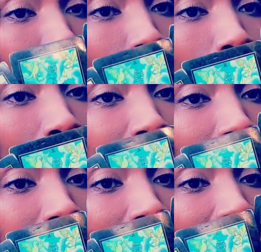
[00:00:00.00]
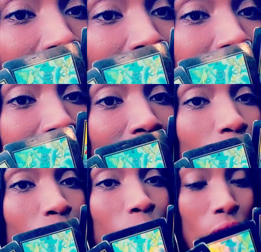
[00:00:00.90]
a whole lot of finances, a
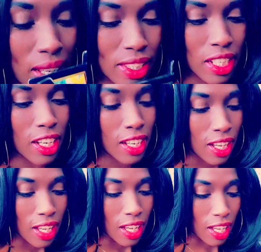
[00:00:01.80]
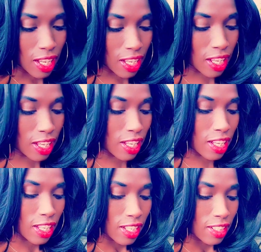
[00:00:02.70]
whole lot of uh, uh,